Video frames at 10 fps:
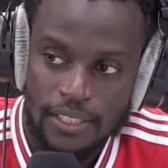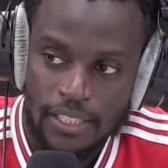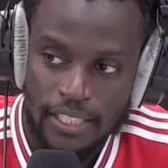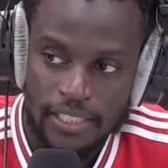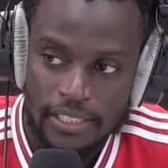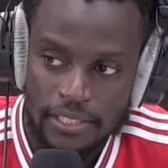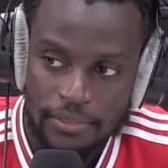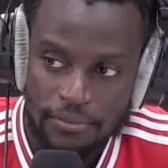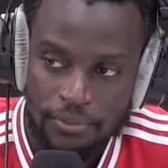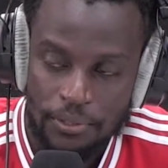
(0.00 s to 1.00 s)
And
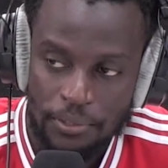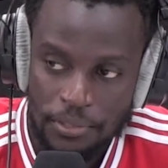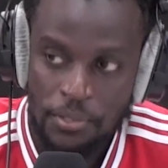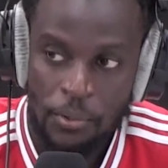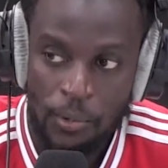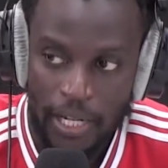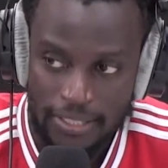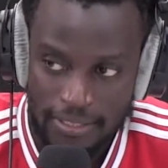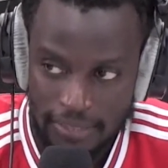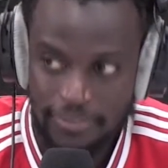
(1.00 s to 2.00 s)
for those who are
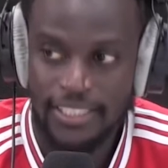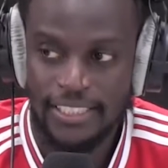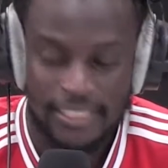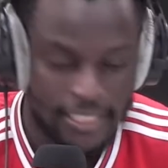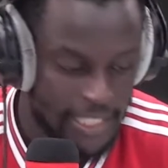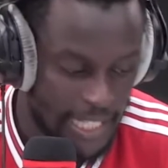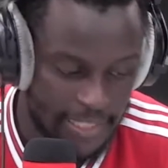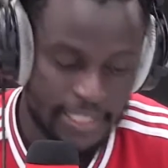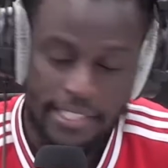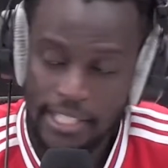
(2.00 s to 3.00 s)
traveling,
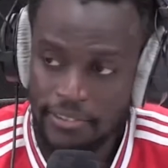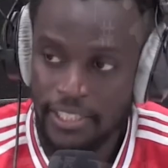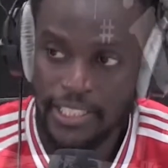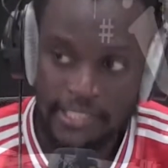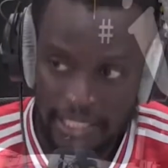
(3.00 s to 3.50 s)
NTSA have released a